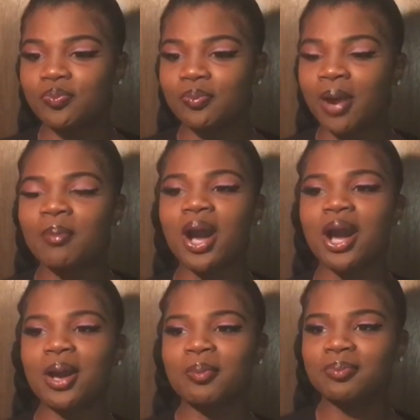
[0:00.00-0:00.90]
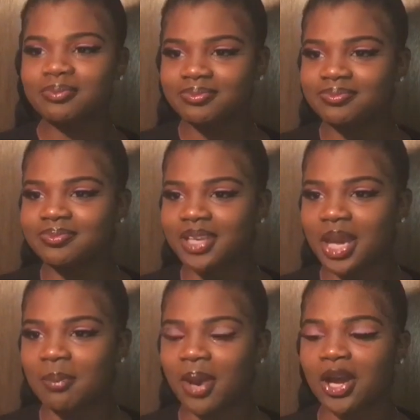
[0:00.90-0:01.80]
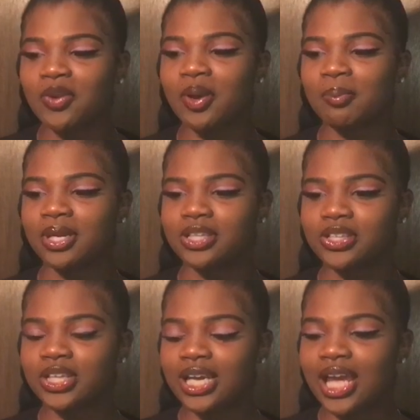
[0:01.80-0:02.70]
my mom and my grandmother